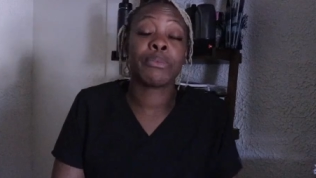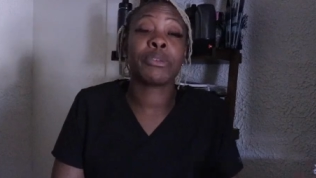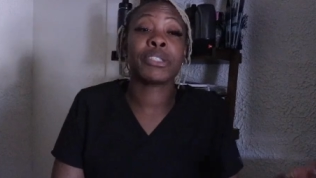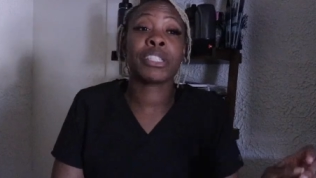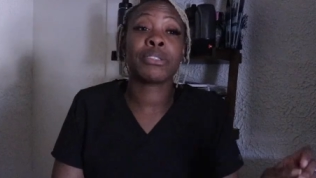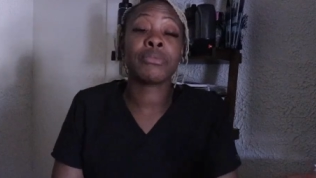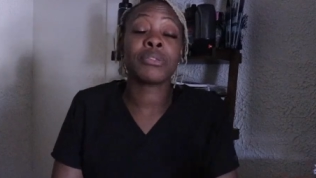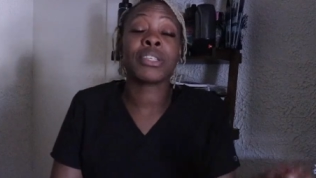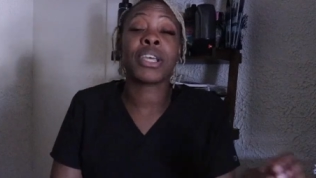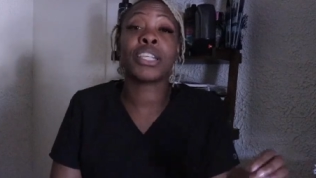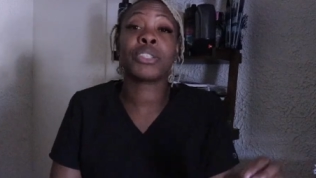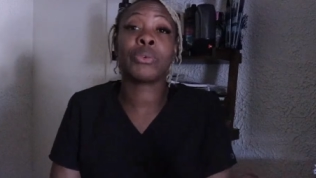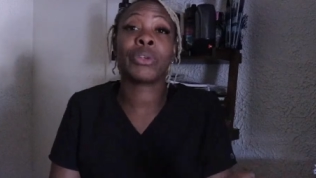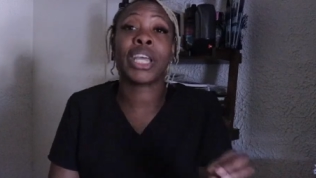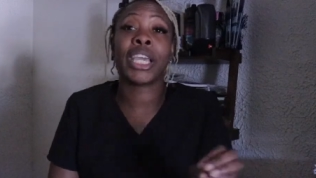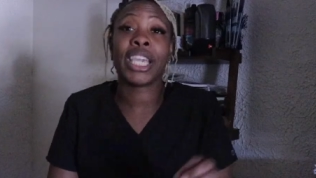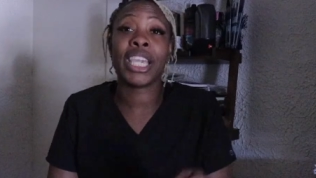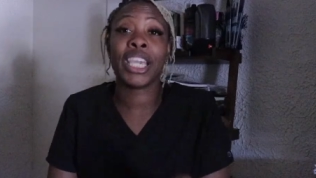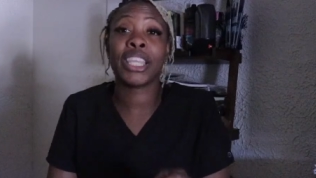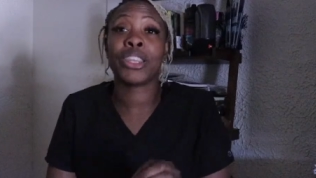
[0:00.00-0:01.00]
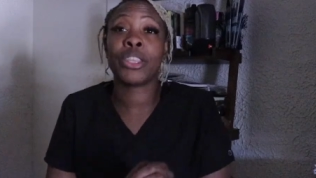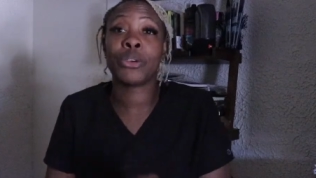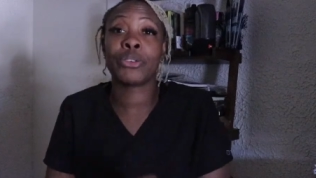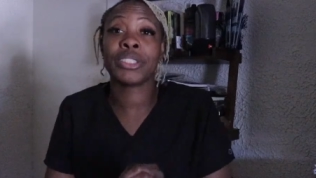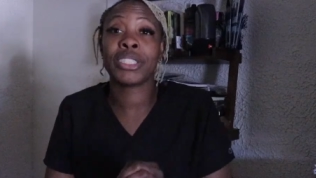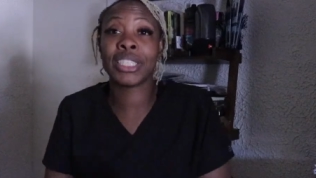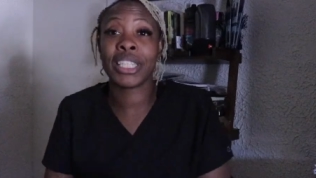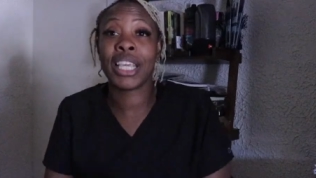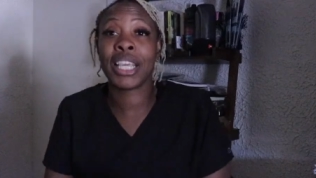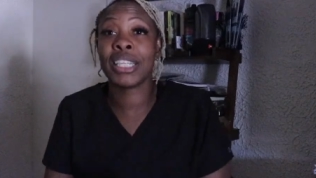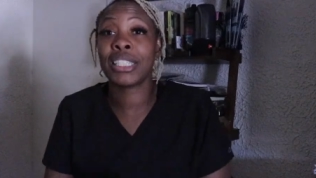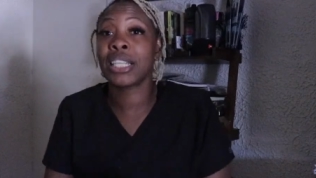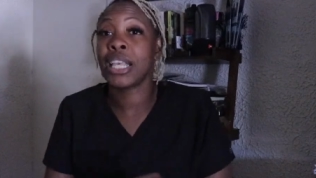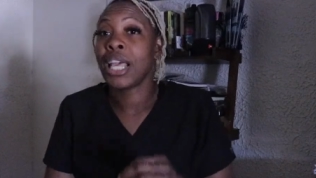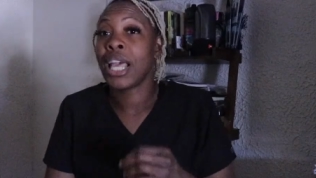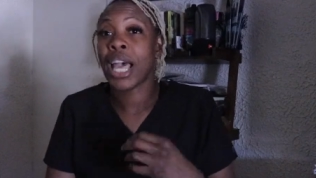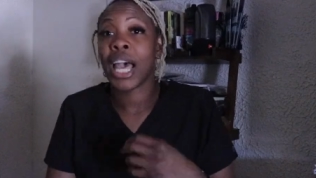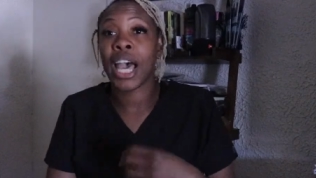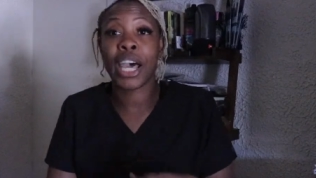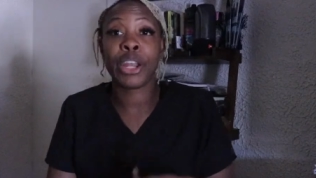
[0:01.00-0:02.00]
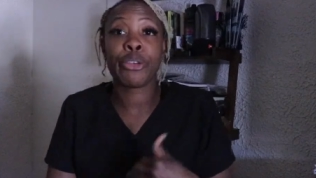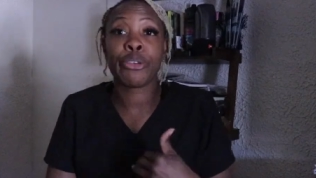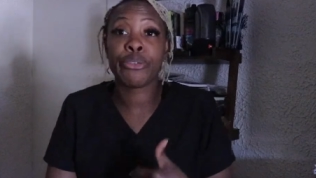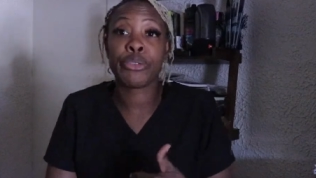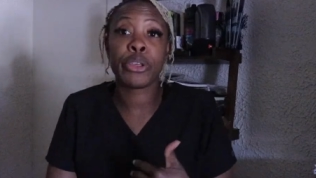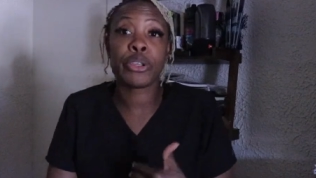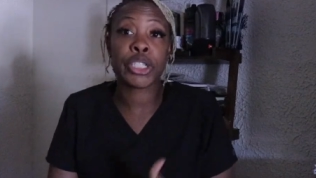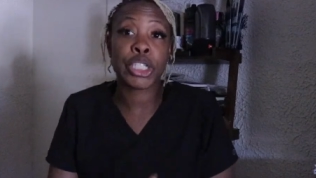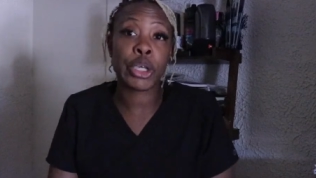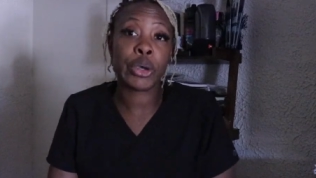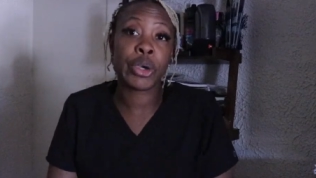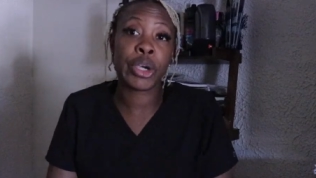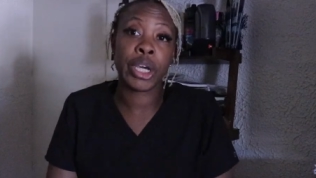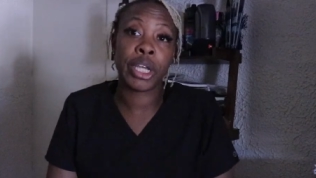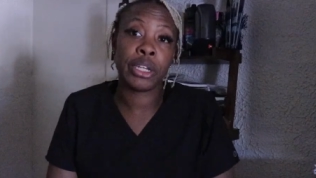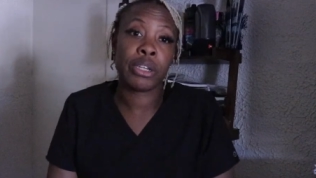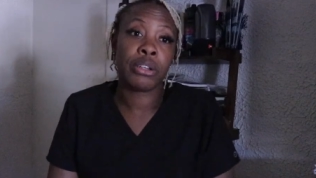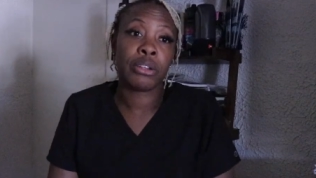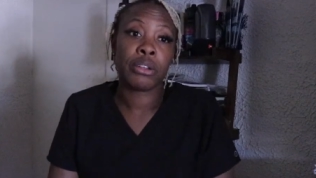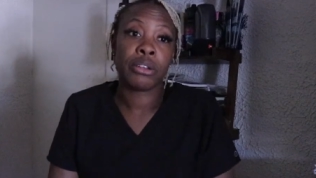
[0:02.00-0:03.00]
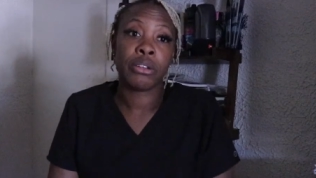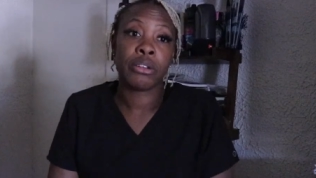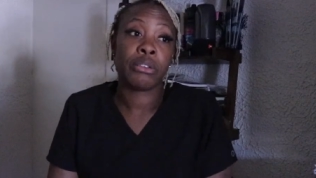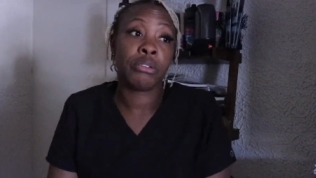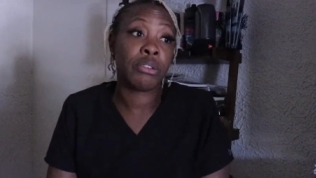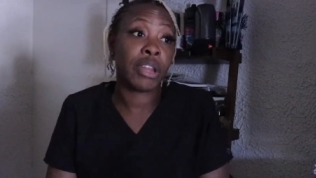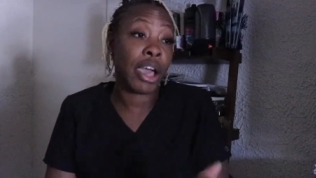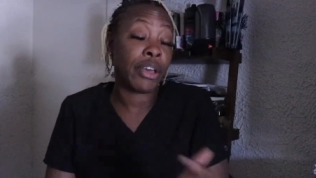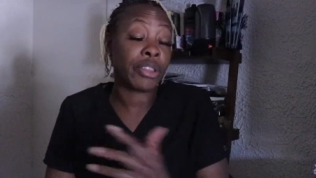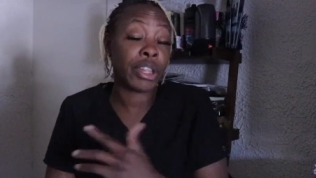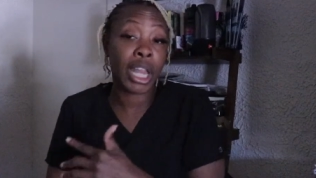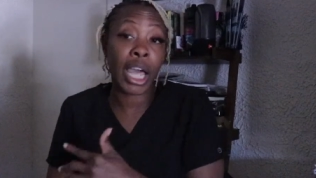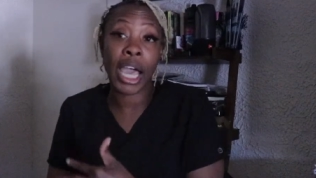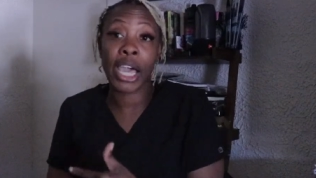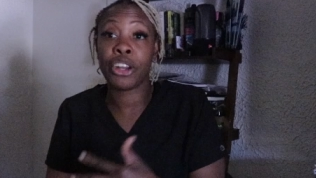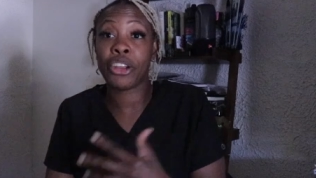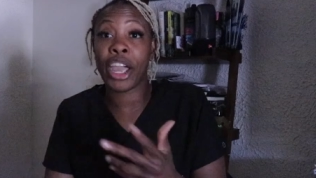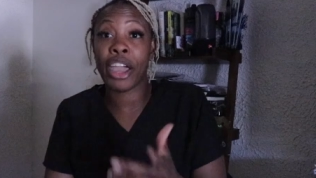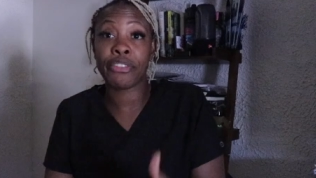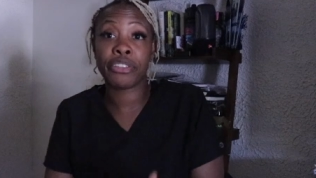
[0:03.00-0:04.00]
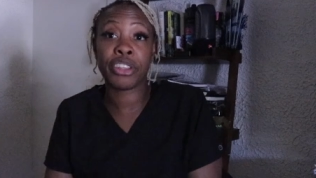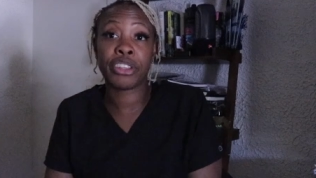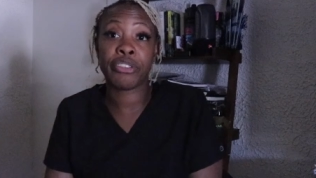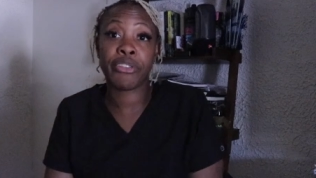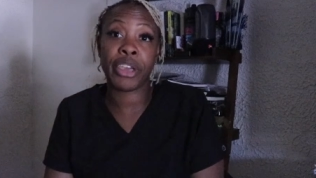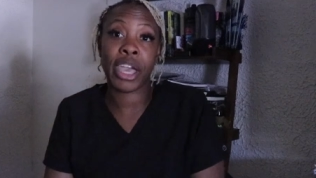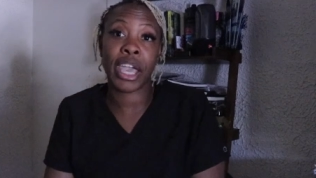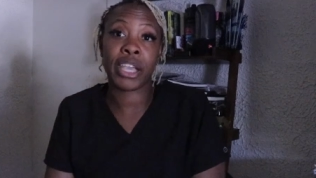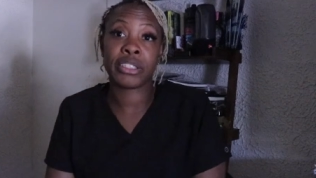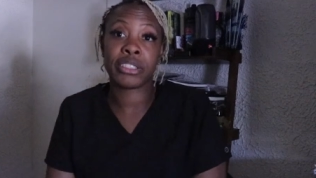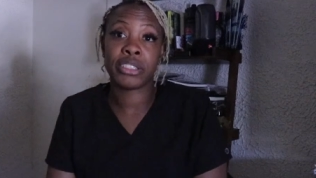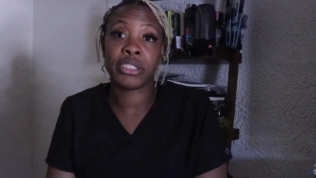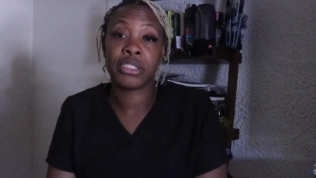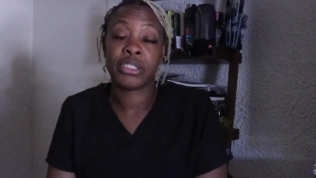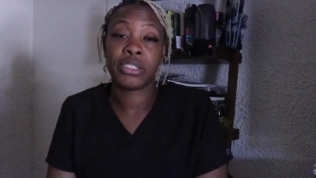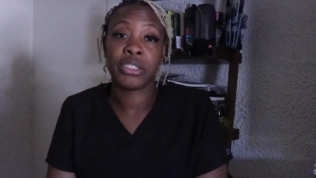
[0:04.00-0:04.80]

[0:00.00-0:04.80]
But sometimes when I eat those things, I don't feel so good down the line or after the fact.